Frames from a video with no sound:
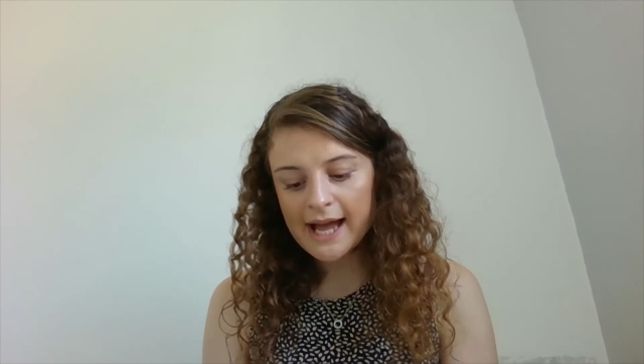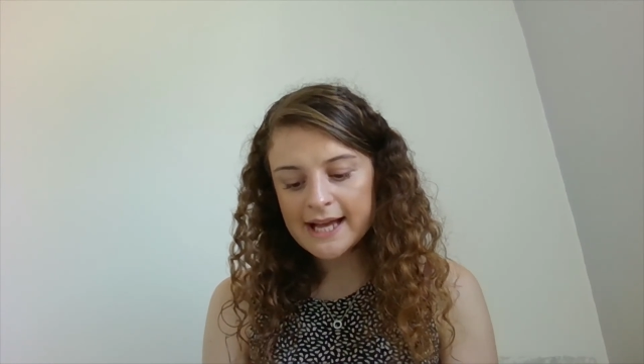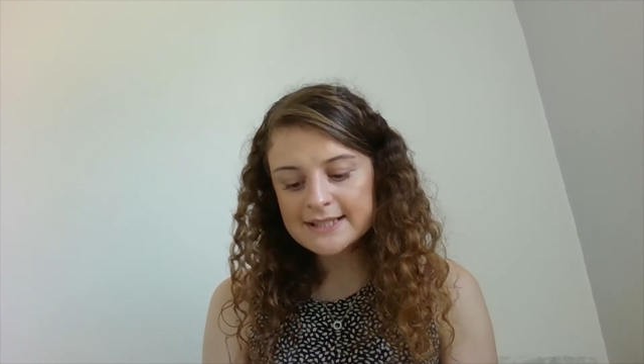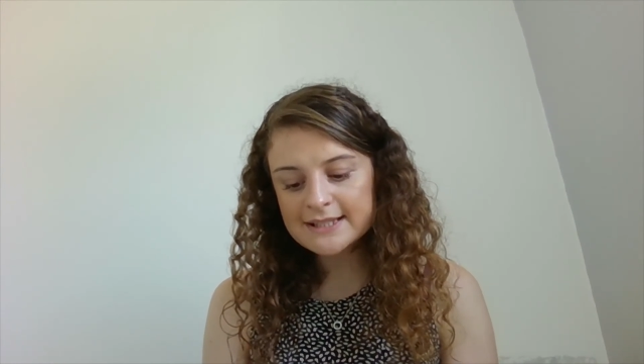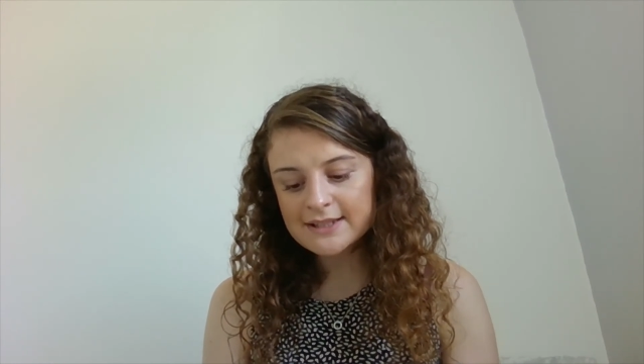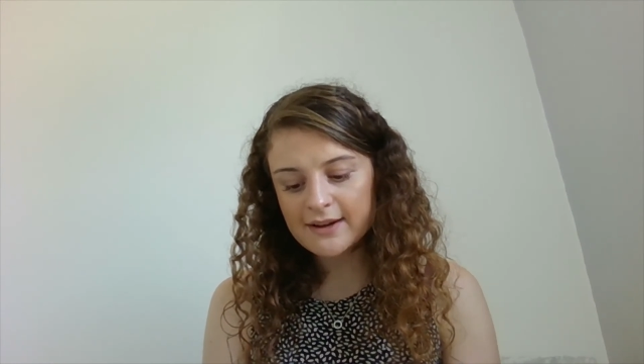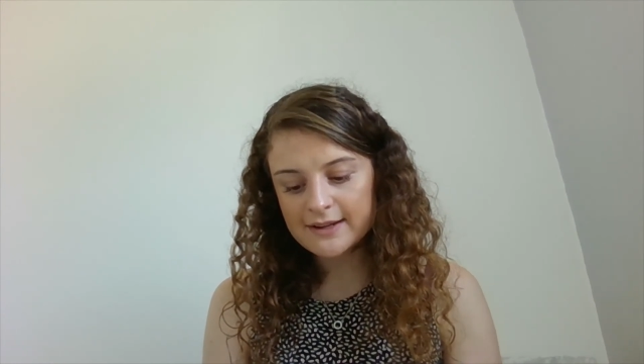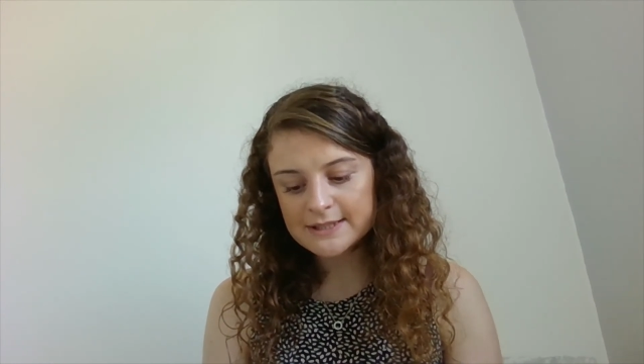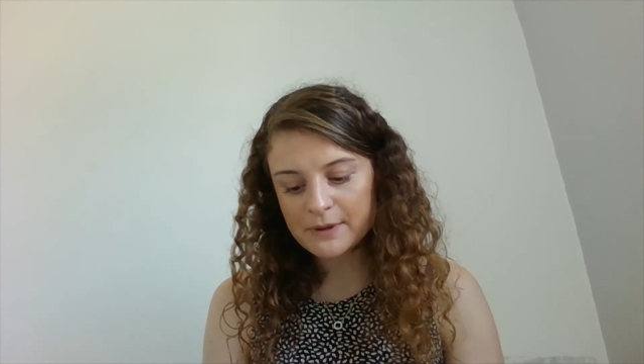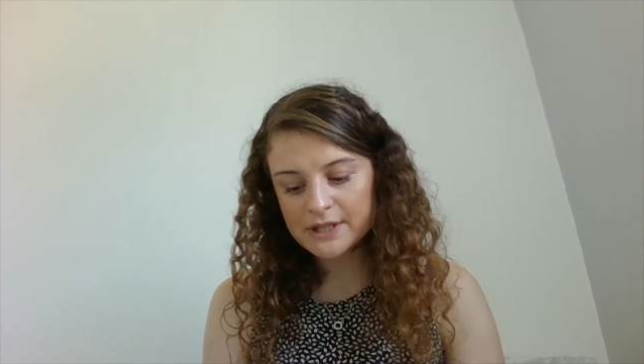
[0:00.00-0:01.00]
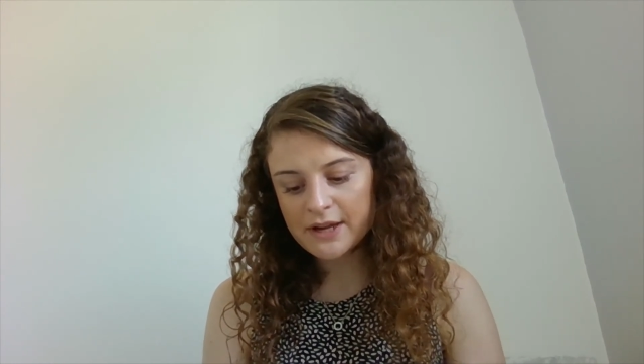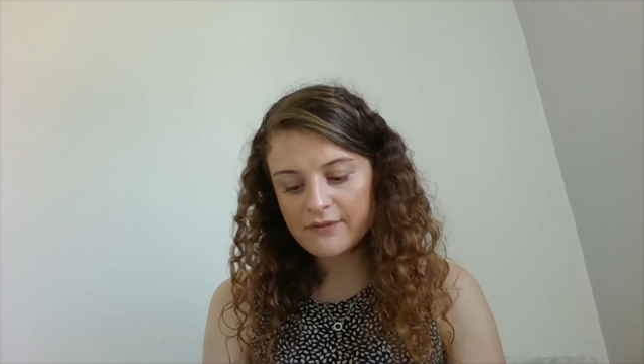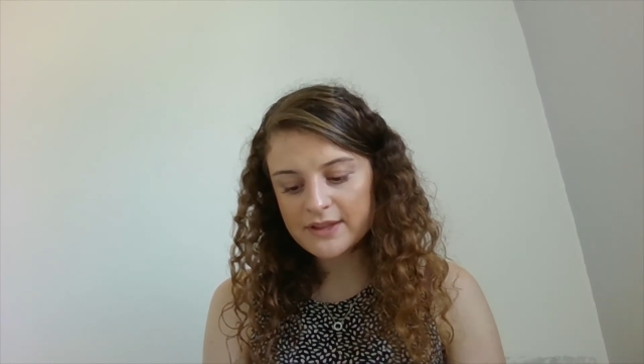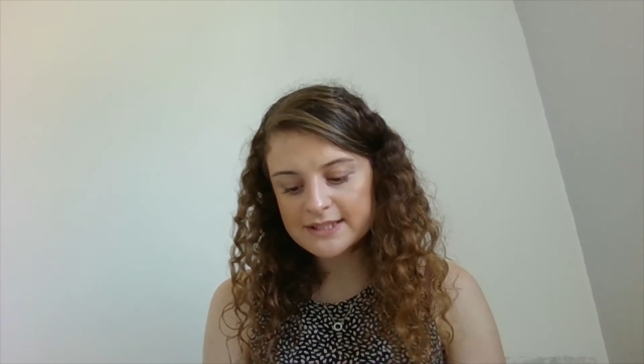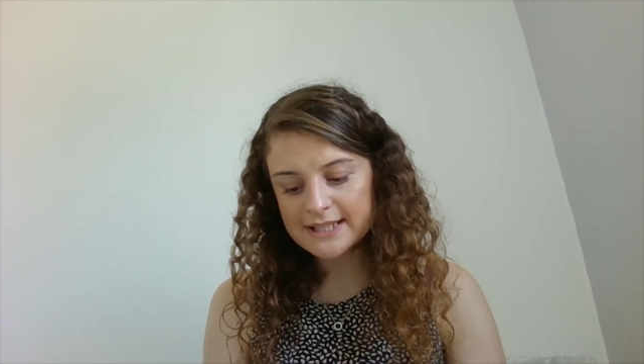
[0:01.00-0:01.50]
As the dark spread
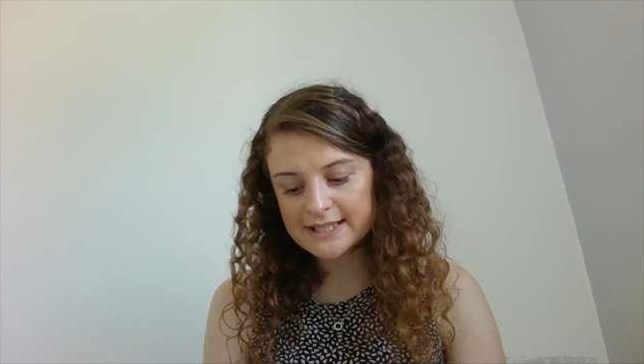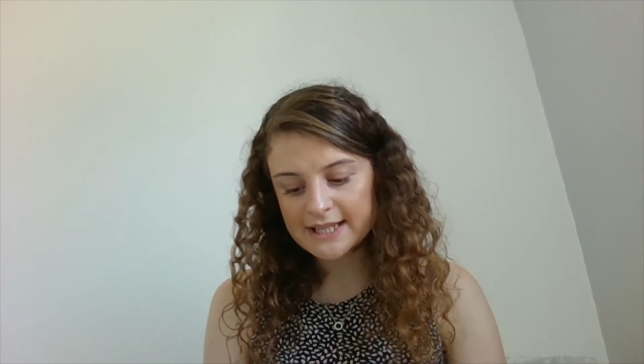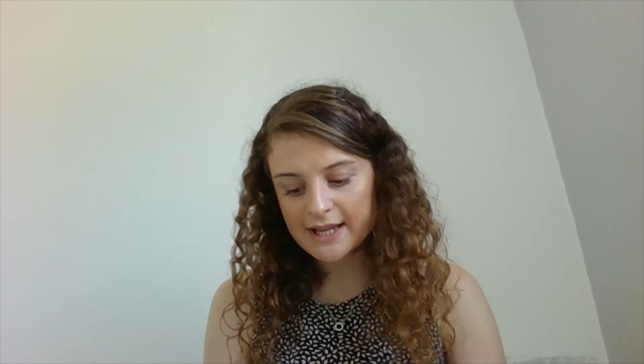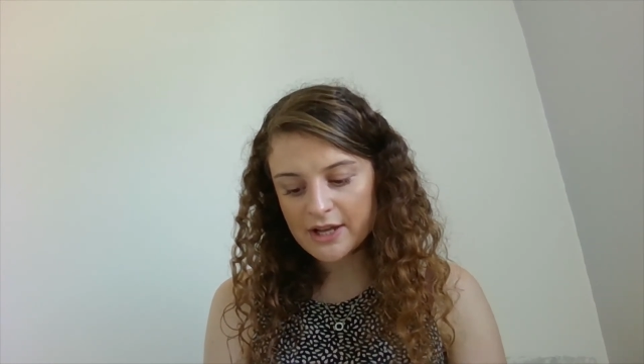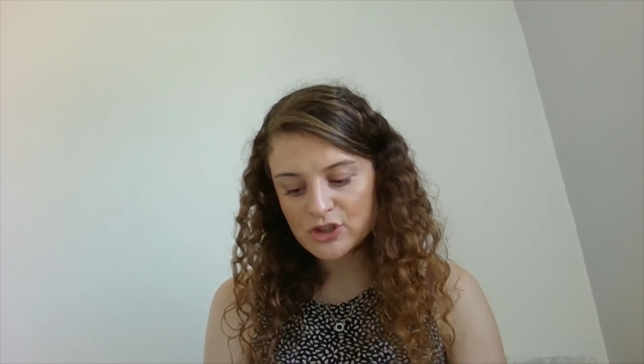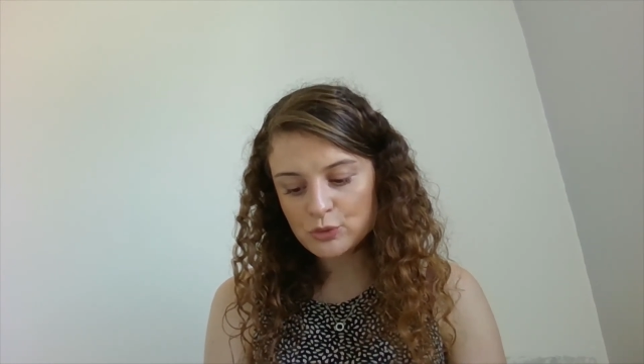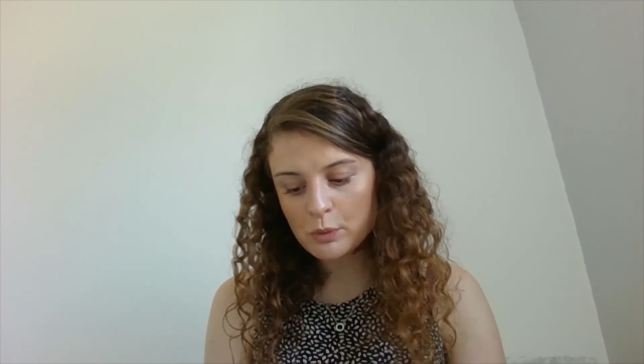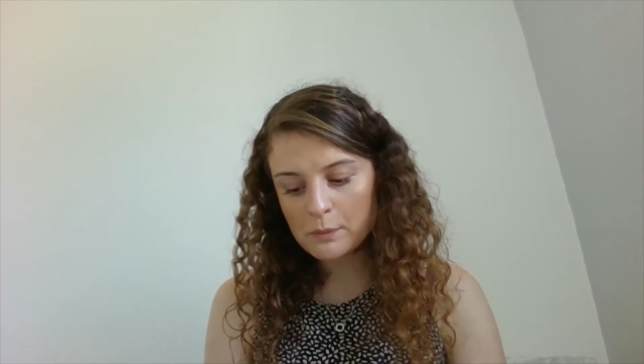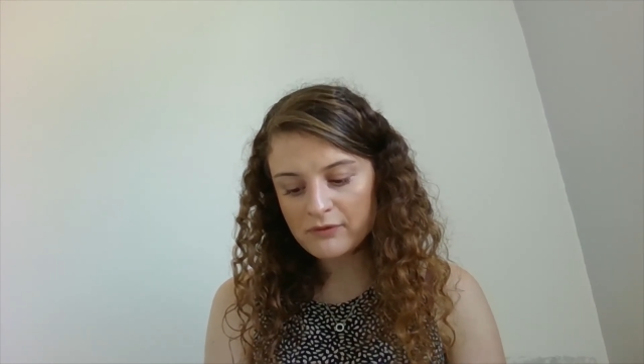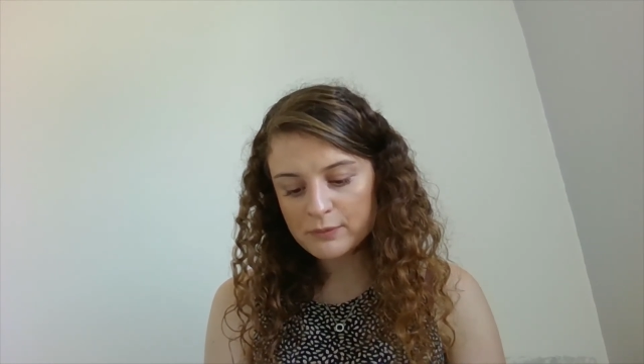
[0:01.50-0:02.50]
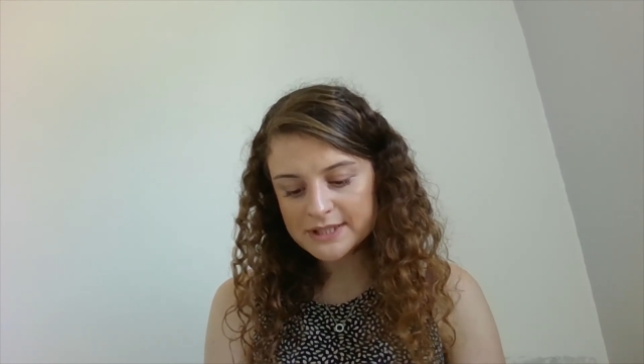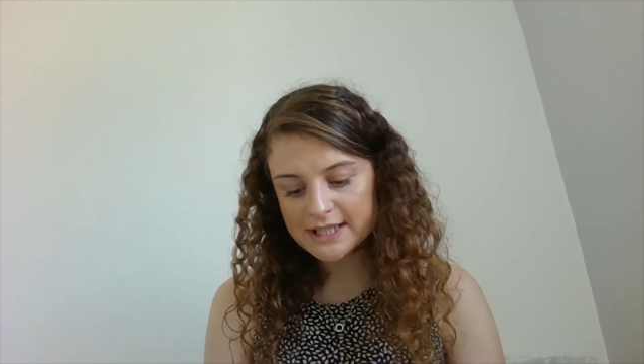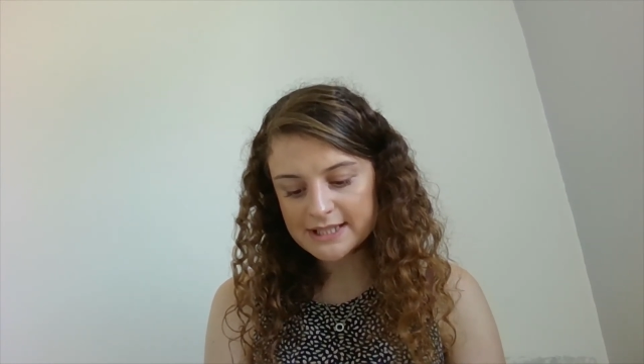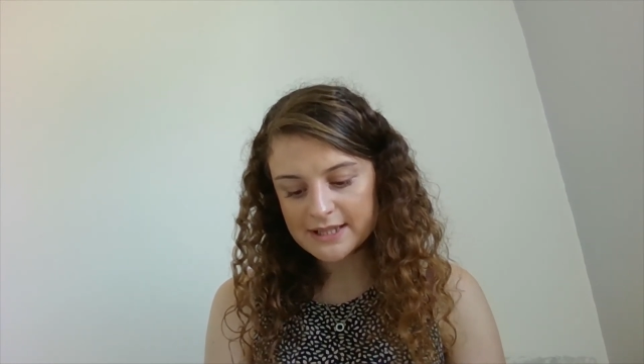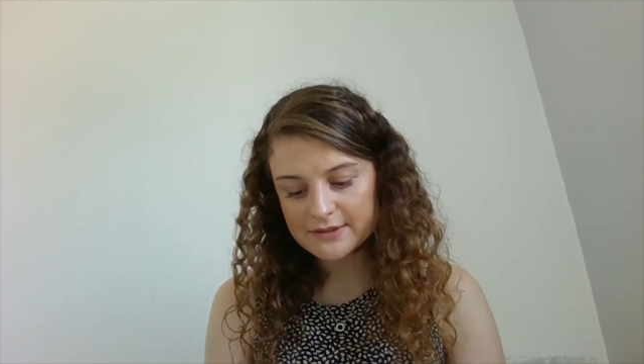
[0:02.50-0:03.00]
over the city, a swarm of
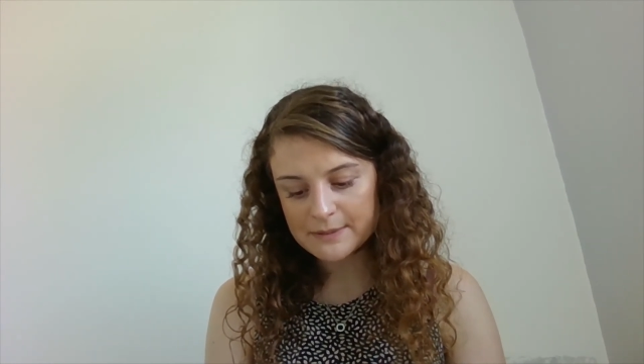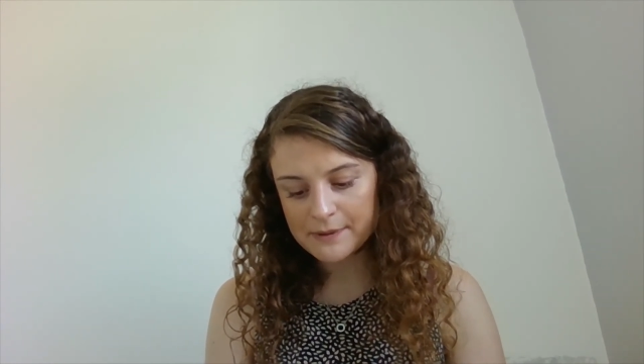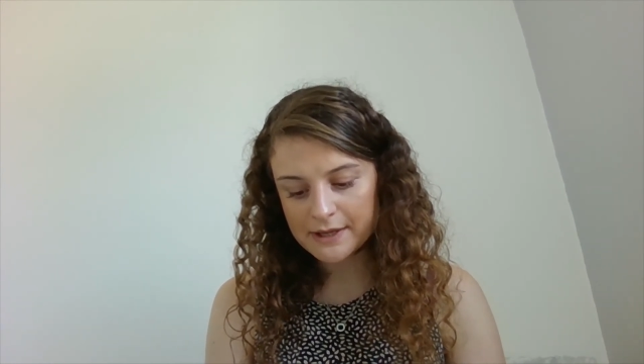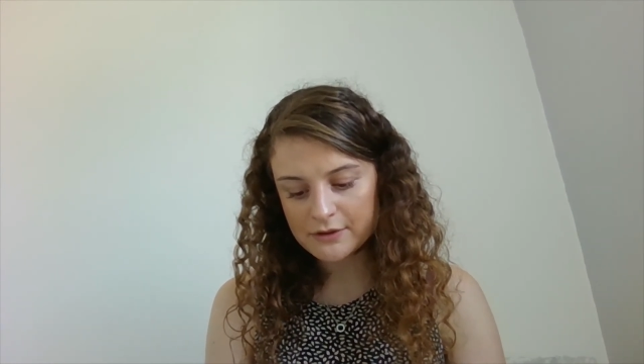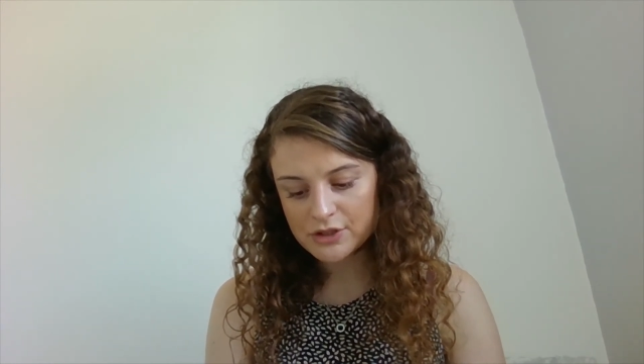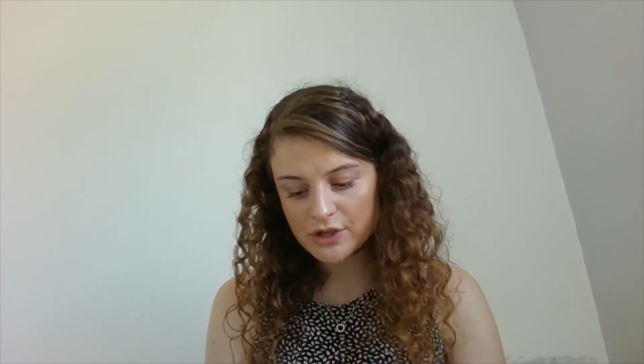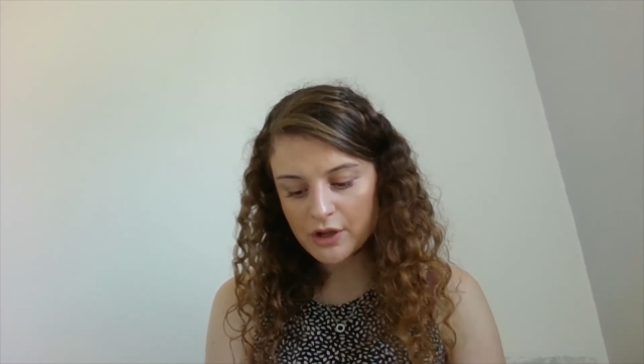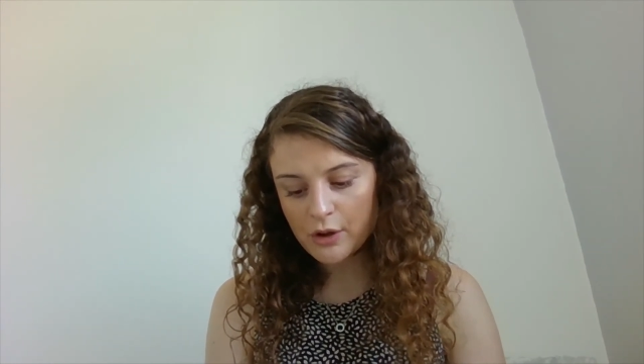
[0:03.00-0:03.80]
mosquitoes appeared.